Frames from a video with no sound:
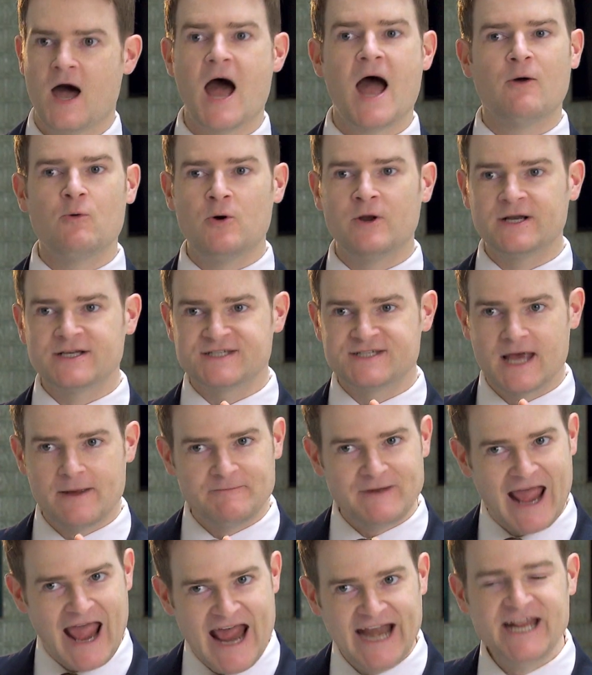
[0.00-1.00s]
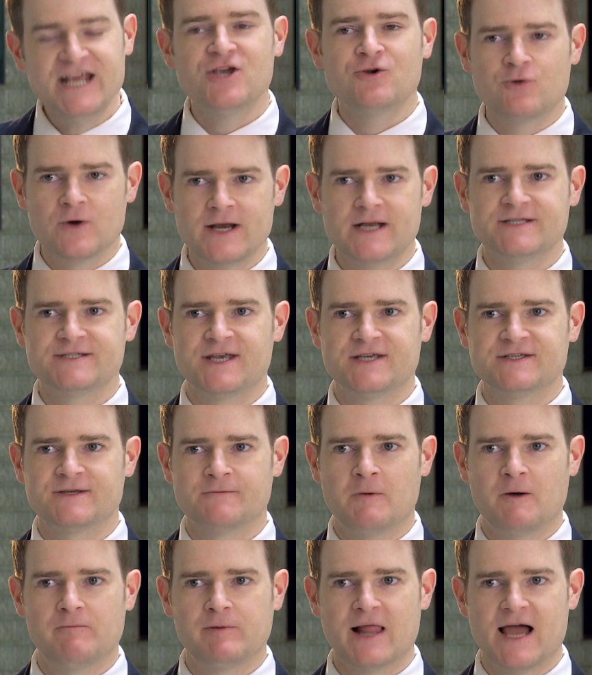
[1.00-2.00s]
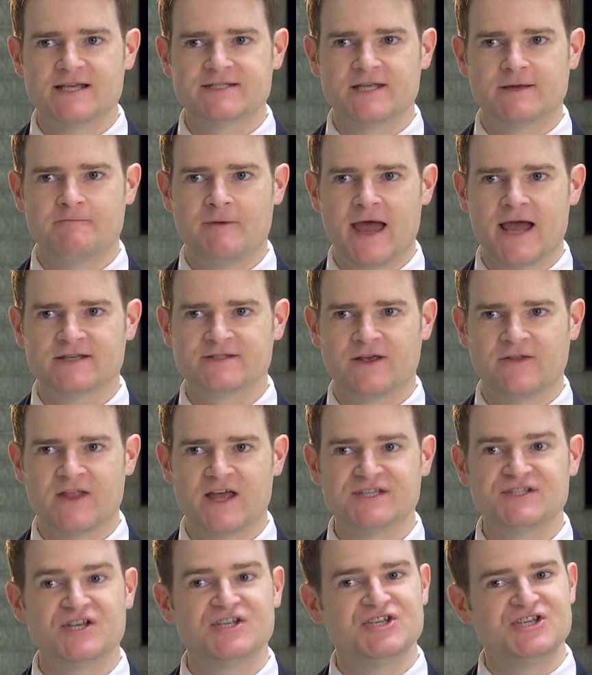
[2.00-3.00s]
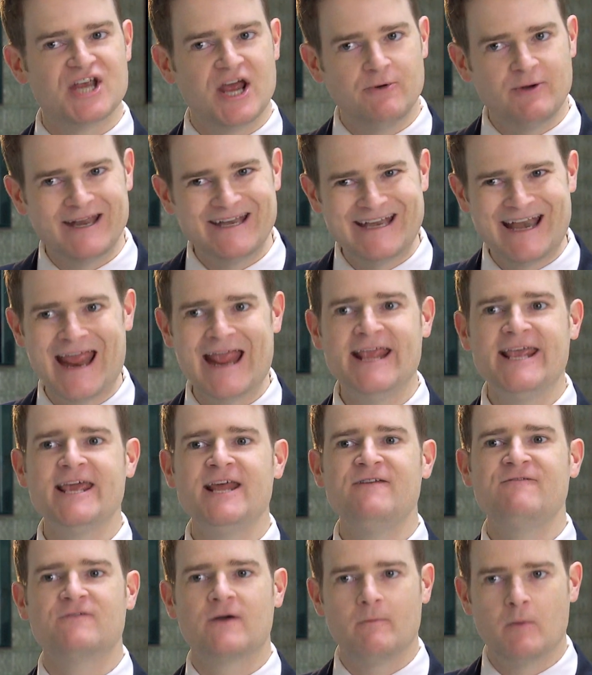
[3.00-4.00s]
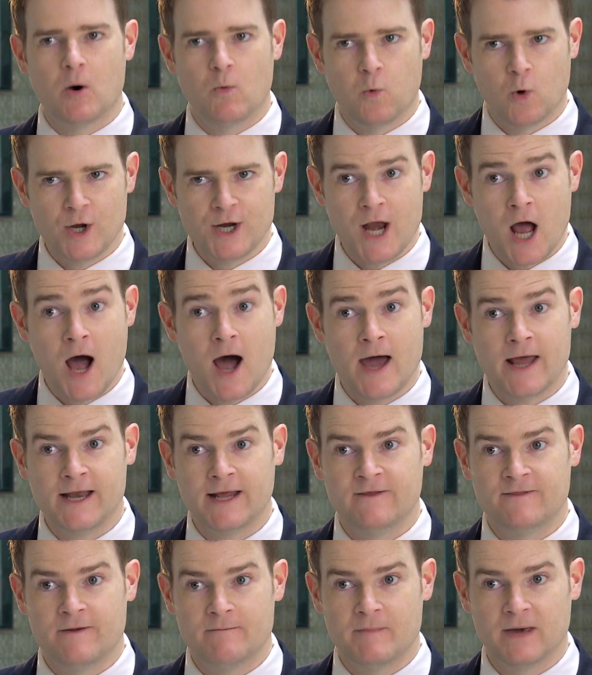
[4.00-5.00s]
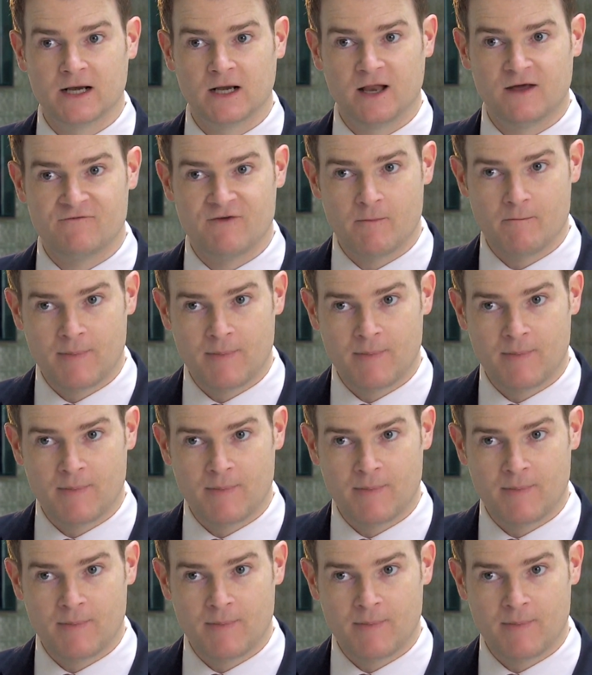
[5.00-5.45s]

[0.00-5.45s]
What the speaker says: I won't accept any criticism of plastic bags unless it's shouted naked from a wood hut in the middle of a